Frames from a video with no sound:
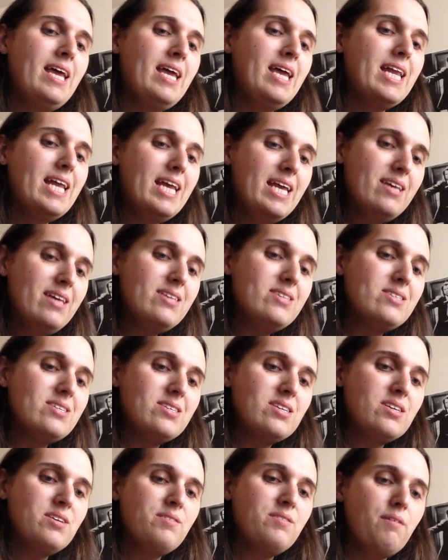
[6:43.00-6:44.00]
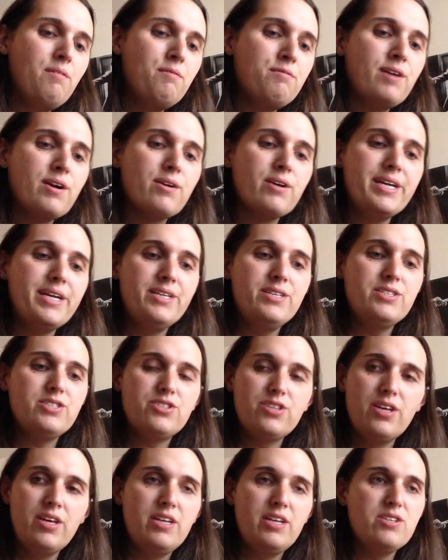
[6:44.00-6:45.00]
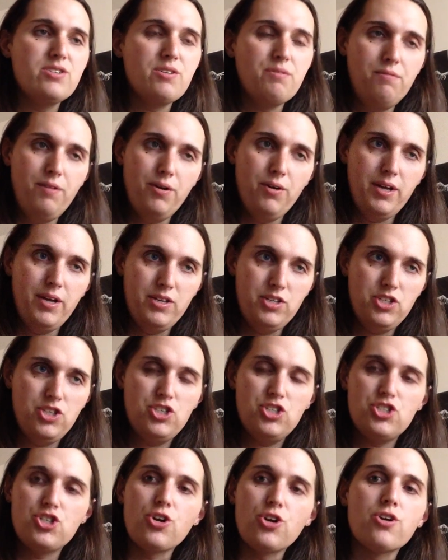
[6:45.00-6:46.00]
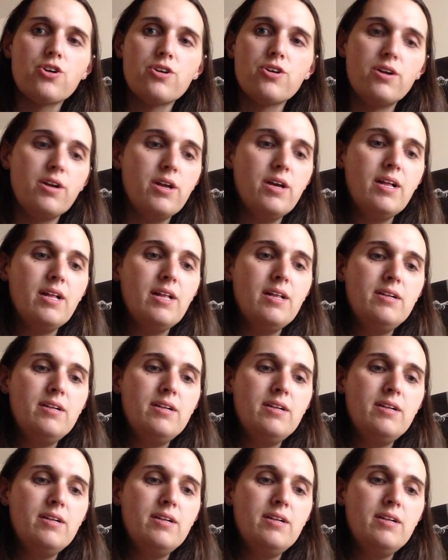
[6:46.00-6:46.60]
it is very it is a very stern,